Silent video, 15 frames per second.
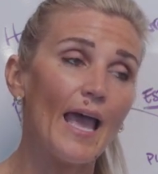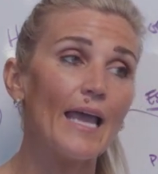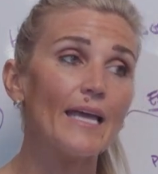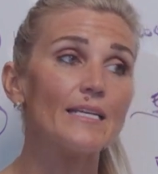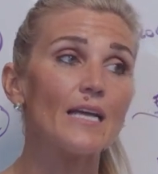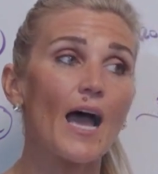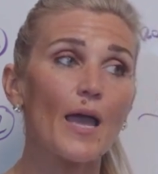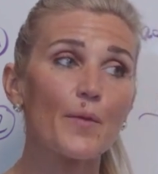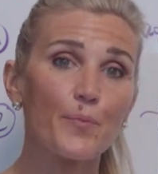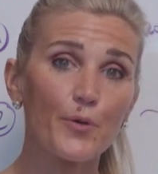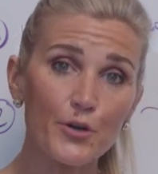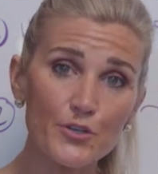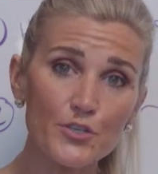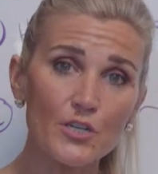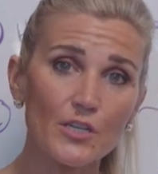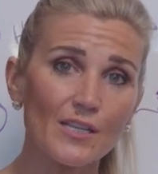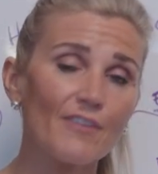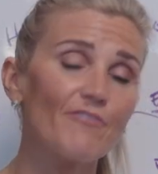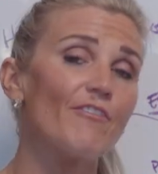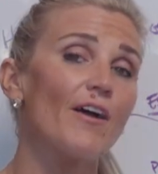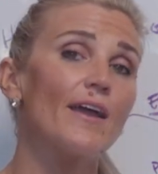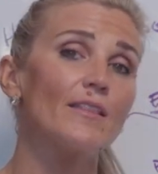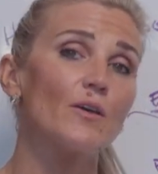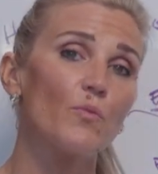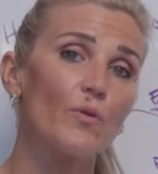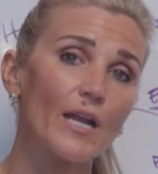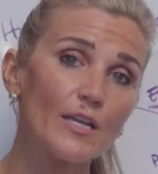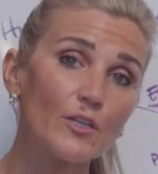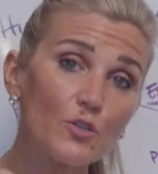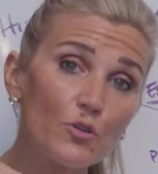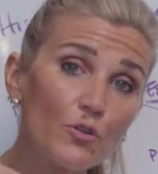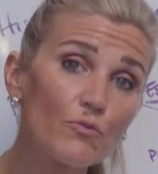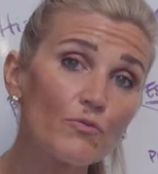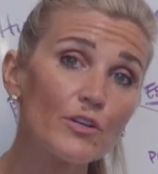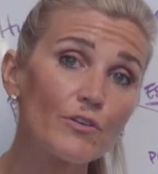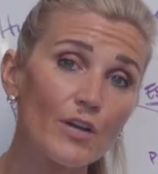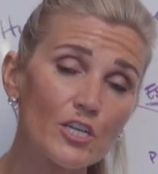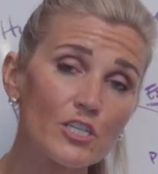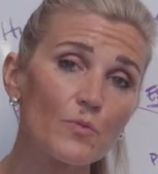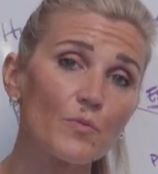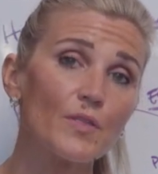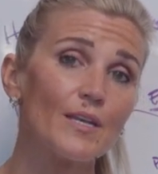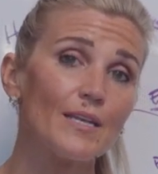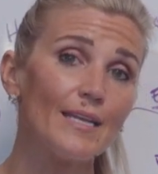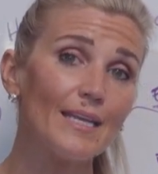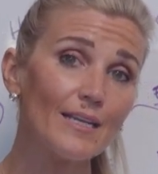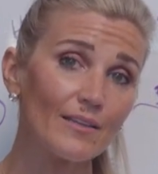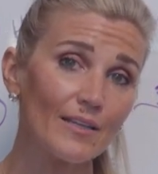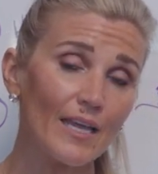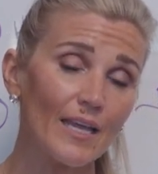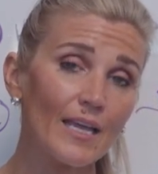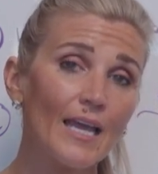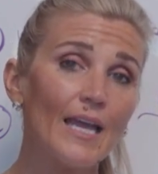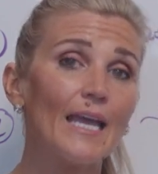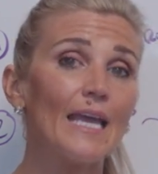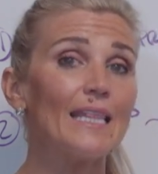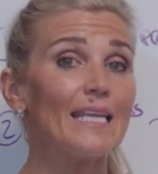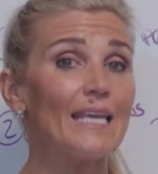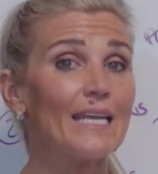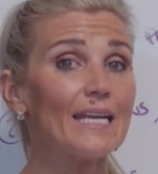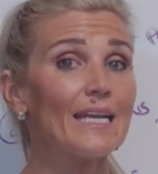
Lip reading: And I personally find that when I do the redirection with the needling in the in